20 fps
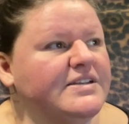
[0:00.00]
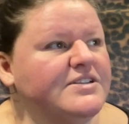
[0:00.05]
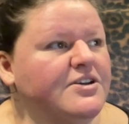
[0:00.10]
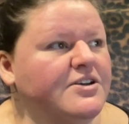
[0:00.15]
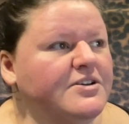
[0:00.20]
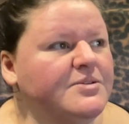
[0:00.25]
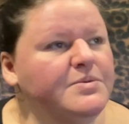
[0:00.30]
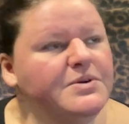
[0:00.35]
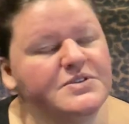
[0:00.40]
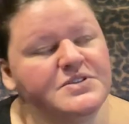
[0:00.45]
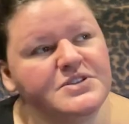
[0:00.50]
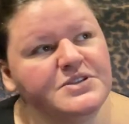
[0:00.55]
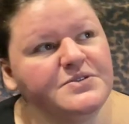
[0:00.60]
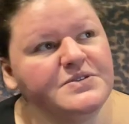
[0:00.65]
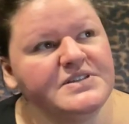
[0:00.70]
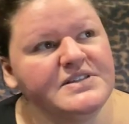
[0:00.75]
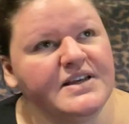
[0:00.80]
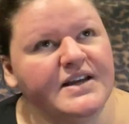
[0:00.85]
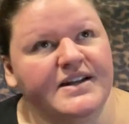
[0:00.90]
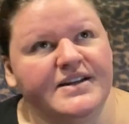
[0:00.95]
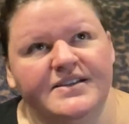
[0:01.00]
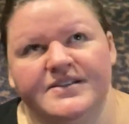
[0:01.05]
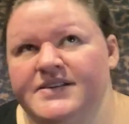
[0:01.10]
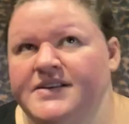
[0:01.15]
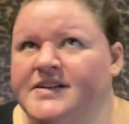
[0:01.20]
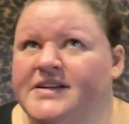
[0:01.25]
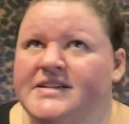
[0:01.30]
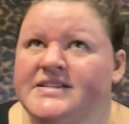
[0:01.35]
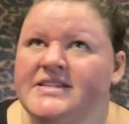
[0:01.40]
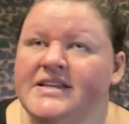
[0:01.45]
talk about suicide and
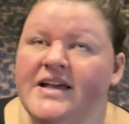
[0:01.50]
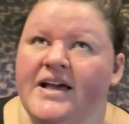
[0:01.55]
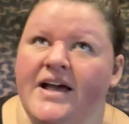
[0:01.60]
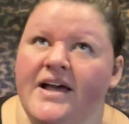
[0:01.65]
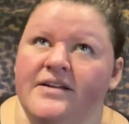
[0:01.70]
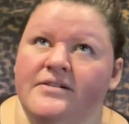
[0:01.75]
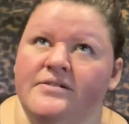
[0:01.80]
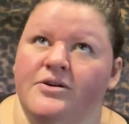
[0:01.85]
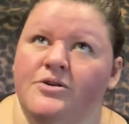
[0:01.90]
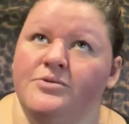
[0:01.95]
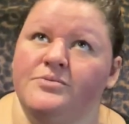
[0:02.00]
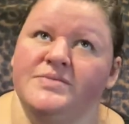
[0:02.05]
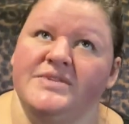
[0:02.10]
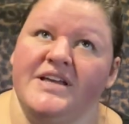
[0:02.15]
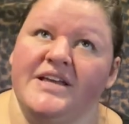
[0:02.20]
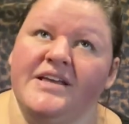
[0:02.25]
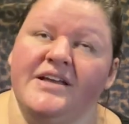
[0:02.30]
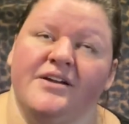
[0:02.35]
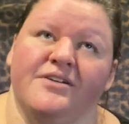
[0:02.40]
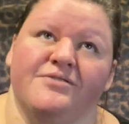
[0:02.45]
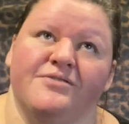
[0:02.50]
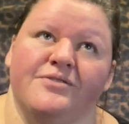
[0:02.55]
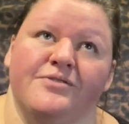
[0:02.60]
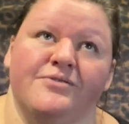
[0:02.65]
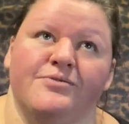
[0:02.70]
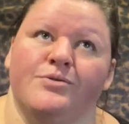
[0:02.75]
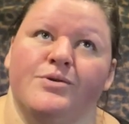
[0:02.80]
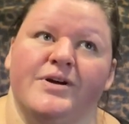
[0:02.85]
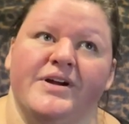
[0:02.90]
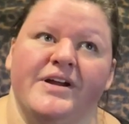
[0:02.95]
then I say I had a home daycare for
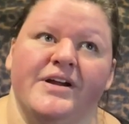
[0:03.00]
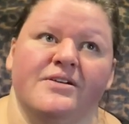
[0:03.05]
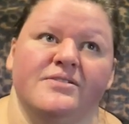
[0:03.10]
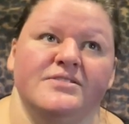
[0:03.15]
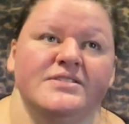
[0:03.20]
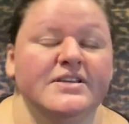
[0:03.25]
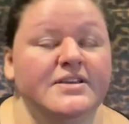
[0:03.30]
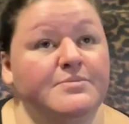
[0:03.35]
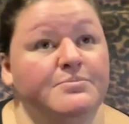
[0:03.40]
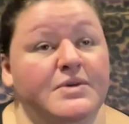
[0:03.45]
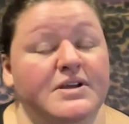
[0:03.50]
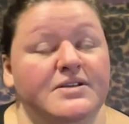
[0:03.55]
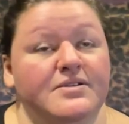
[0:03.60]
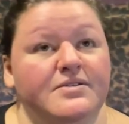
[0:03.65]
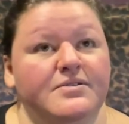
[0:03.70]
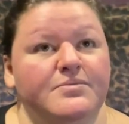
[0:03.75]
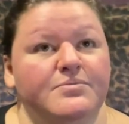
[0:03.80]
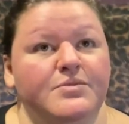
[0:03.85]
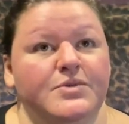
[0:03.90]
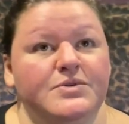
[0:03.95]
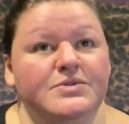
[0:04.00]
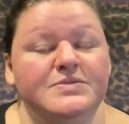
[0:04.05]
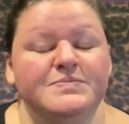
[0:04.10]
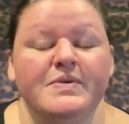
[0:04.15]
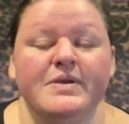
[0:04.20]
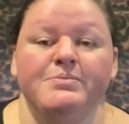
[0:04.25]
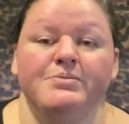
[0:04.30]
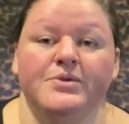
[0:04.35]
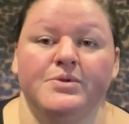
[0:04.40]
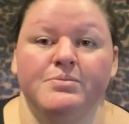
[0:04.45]
4 years, like, most
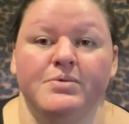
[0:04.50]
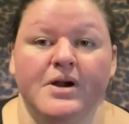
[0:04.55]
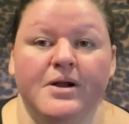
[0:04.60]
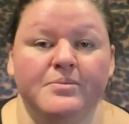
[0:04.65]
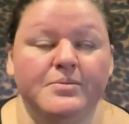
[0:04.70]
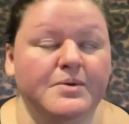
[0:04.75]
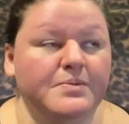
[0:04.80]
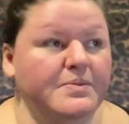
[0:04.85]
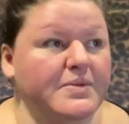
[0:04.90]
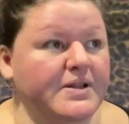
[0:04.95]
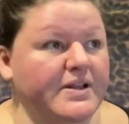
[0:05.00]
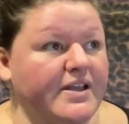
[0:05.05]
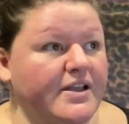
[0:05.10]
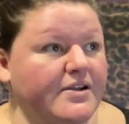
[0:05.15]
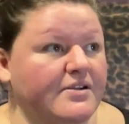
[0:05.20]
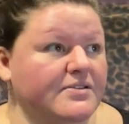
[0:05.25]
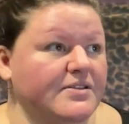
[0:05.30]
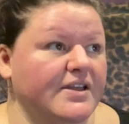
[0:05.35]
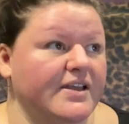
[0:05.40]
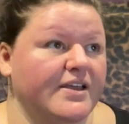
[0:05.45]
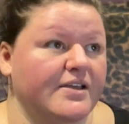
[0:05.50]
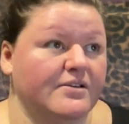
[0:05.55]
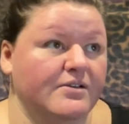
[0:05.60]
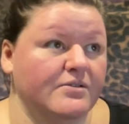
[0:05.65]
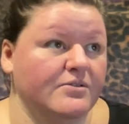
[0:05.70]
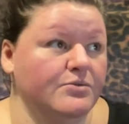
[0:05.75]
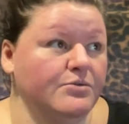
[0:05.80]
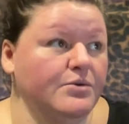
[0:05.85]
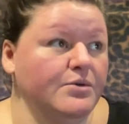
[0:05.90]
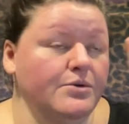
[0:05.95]
people probably are like,
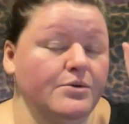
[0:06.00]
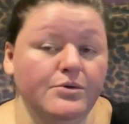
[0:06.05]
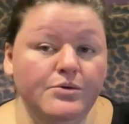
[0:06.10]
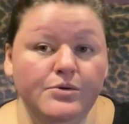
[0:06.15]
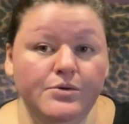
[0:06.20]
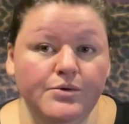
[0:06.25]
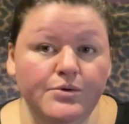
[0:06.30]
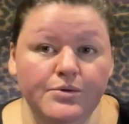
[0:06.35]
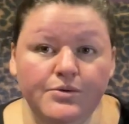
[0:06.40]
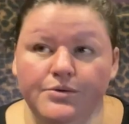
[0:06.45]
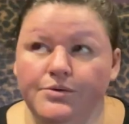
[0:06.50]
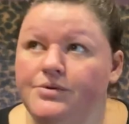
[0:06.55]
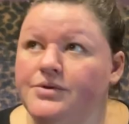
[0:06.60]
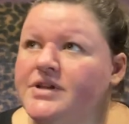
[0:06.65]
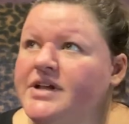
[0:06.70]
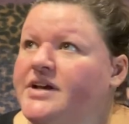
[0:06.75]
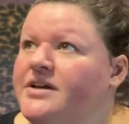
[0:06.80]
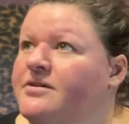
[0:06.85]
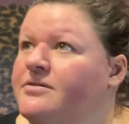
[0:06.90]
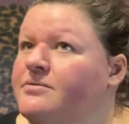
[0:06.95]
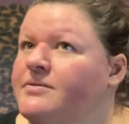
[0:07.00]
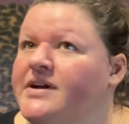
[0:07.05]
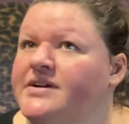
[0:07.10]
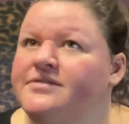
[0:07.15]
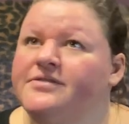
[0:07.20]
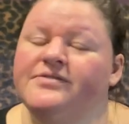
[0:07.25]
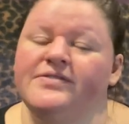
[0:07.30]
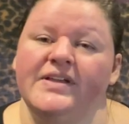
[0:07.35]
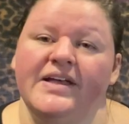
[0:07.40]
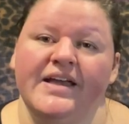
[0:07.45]
woo, like, red
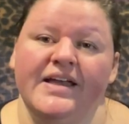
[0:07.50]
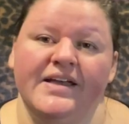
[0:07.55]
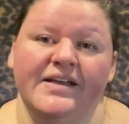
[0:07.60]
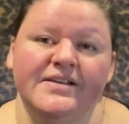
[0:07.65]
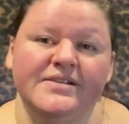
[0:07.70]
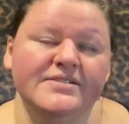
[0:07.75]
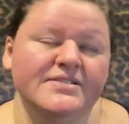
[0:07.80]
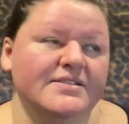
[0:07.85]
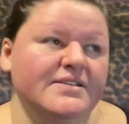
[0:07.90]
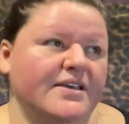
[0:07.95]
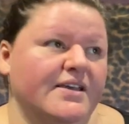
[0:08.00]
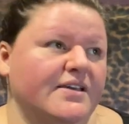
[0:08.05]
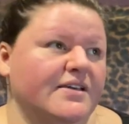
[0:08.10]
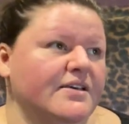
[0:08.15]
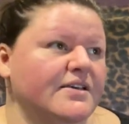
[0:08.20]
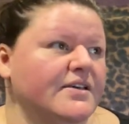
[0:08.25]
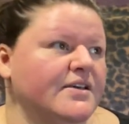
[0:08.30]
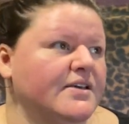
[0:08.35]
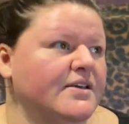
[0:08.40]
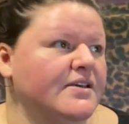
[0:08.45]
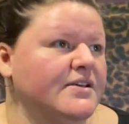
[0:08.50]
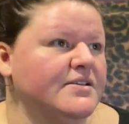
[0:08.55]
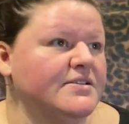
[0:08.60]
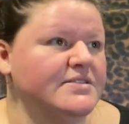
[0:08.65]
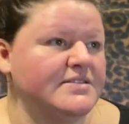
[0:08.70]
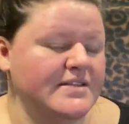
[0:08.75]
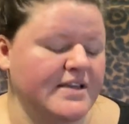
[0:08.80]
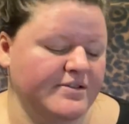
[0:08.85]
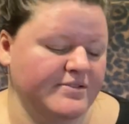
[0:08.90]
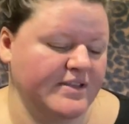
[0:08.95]
flags, like,
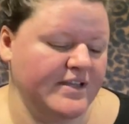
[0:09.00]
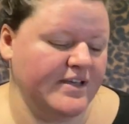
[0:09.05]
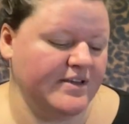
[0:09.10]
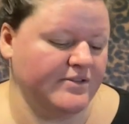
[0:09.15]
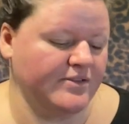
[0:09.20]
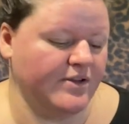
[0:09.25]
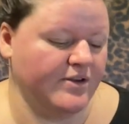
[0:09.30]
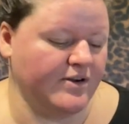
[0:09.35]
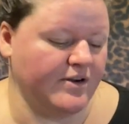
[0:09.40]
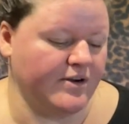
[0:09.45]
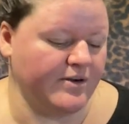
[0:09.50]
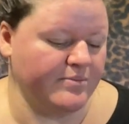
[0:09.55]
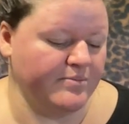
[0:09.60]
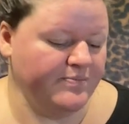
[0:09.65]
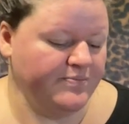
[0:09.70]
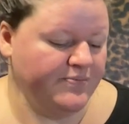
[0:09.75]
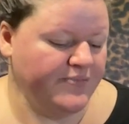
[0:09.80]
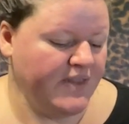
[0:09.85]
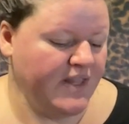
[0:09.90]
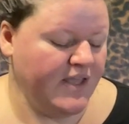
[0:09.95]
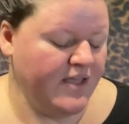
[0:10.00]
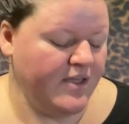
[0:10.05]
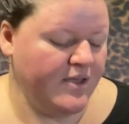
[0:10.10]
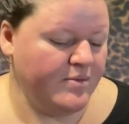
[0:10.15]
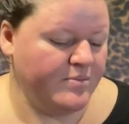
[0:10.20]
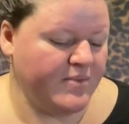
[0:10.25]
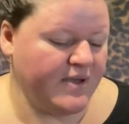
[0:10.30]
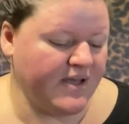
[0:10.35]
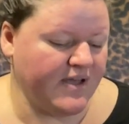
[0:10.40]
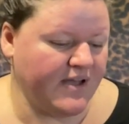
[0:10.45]
sound the alarm.
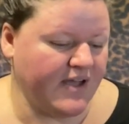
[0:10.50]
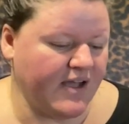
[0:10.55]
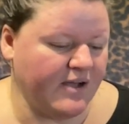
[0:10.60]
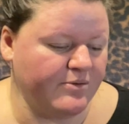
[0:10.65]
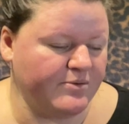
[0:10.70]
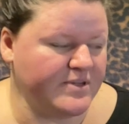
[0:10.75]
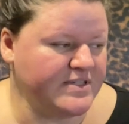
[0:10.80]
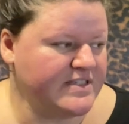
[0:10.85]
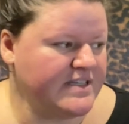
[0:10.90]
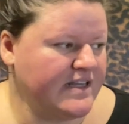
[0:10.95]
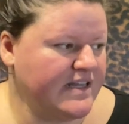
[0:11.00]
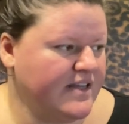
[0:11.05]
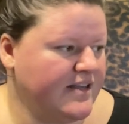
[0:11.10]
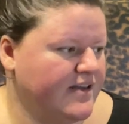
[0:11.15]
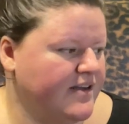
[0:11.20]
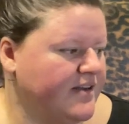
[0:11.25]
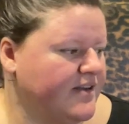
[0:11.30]
But I wasn't,